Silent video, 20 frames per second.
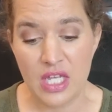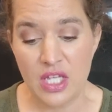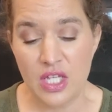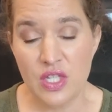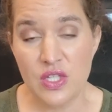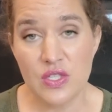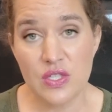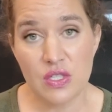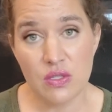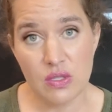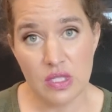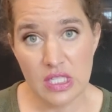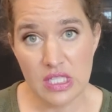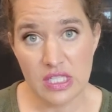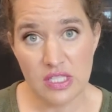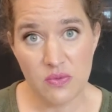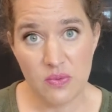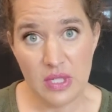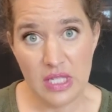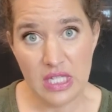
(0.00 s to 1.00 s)
So
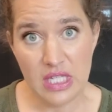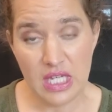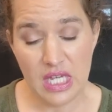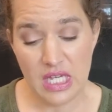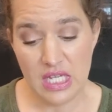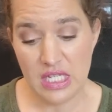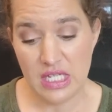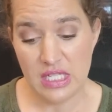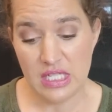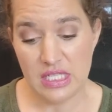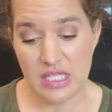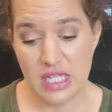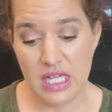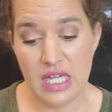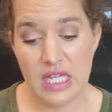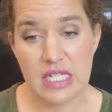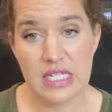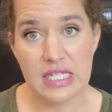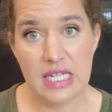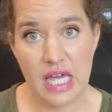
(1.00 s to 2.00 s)
this week is
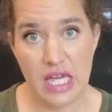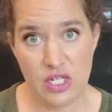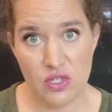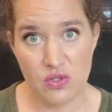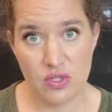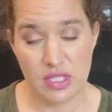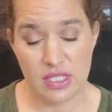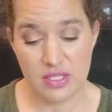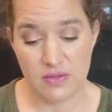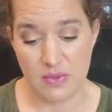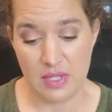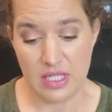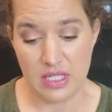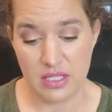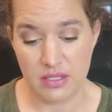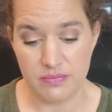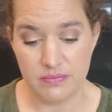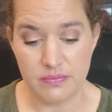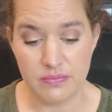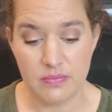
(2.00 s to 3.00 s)
Tetris week.
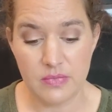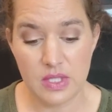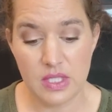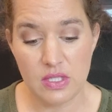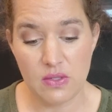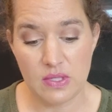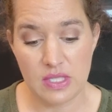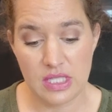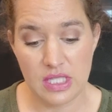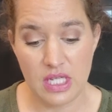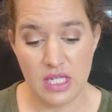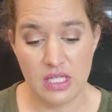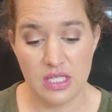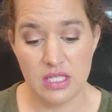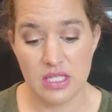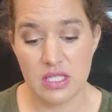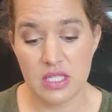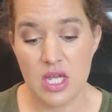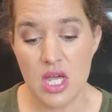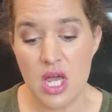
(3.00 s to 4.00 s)
So it
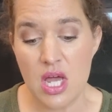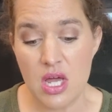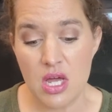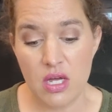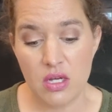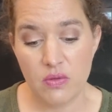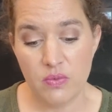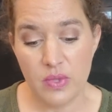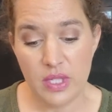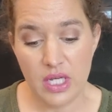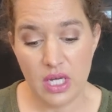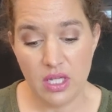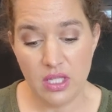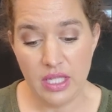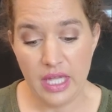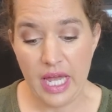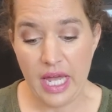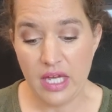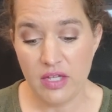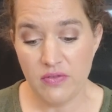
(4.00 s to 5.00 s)
says, we all
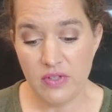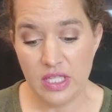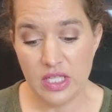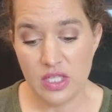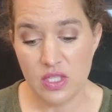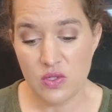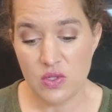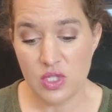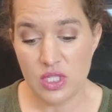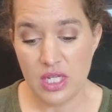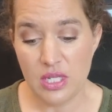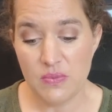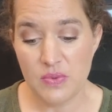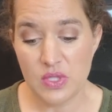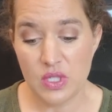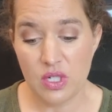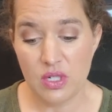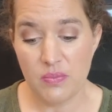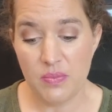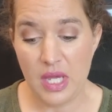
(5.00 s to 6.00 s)
have it, those shapes
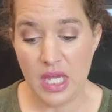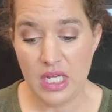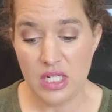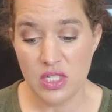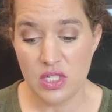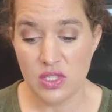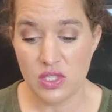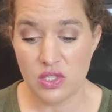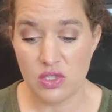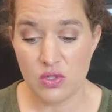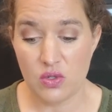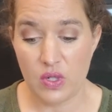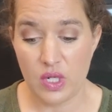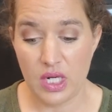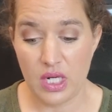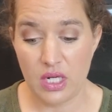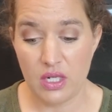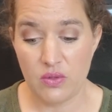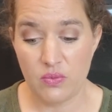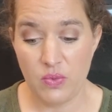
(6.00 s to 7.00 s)
are a pain to
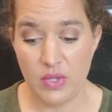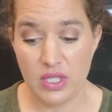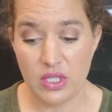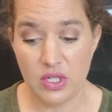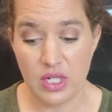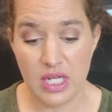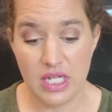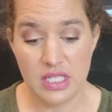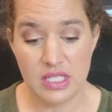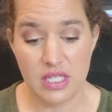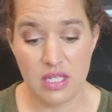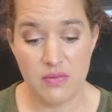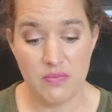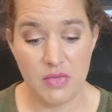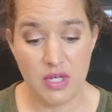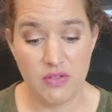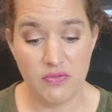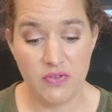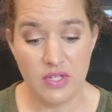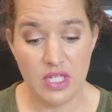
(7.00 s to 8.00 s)
store, whether it's a
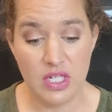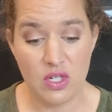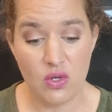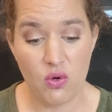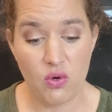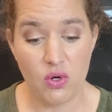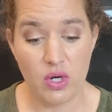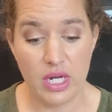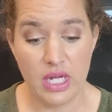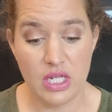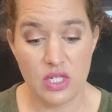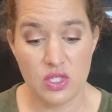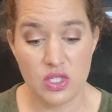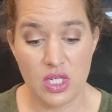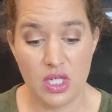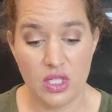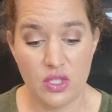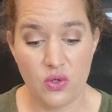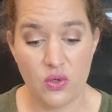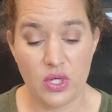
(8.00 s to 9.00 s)
muffin or a
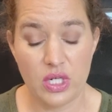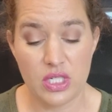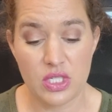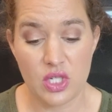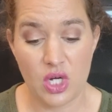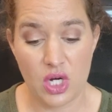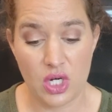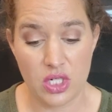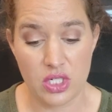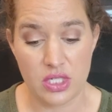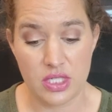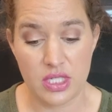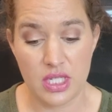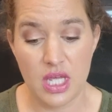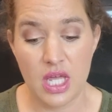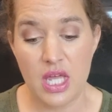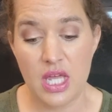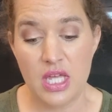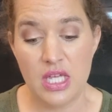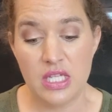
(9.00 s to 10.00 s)
shell or a tart.
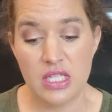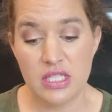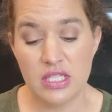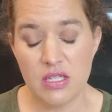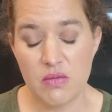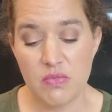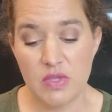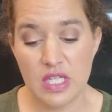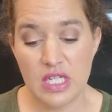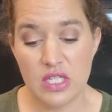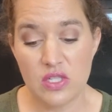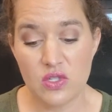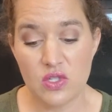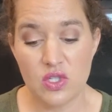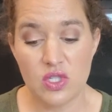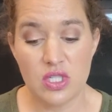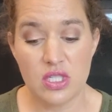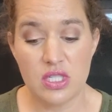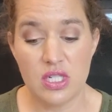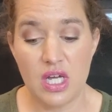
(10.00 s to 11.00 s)
Some things are
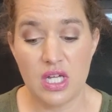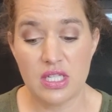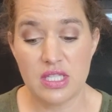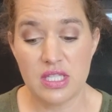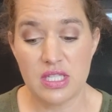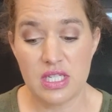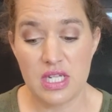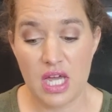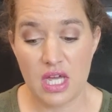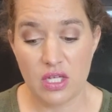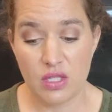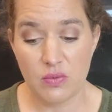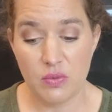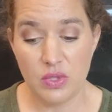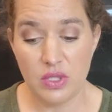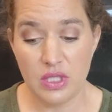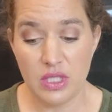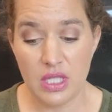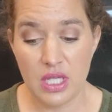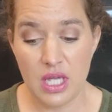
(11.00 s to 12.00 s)
just not
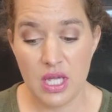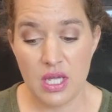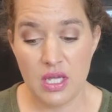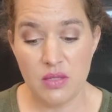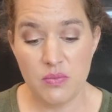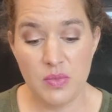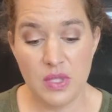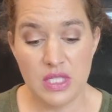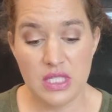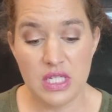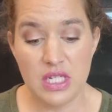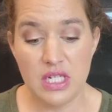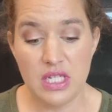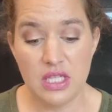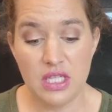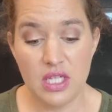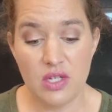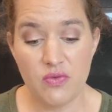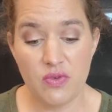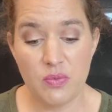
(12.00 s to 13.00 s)
stackable. Melt
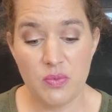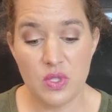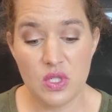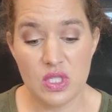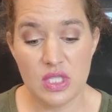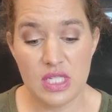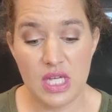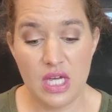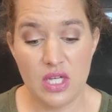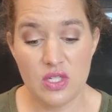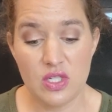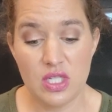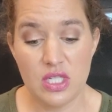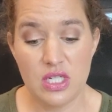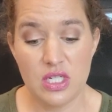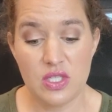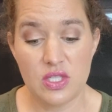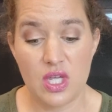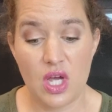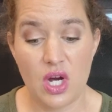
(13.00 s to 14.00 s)
anything from your stash that
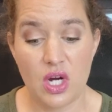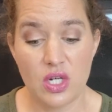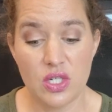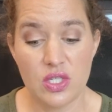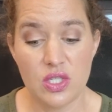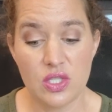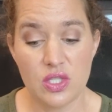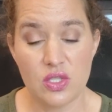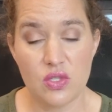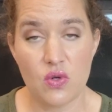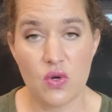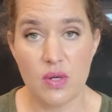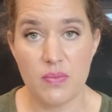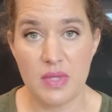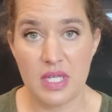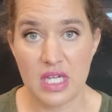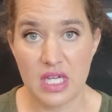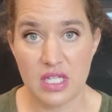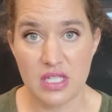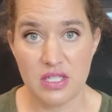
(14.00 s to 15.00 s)
is hard to store
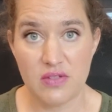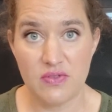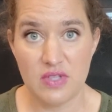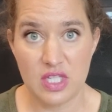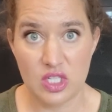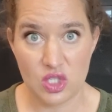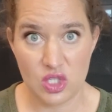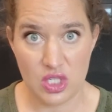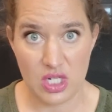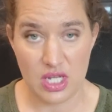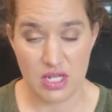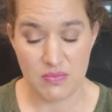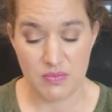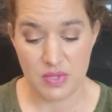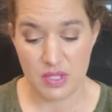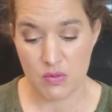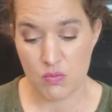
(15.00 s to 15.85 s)
because of this shape.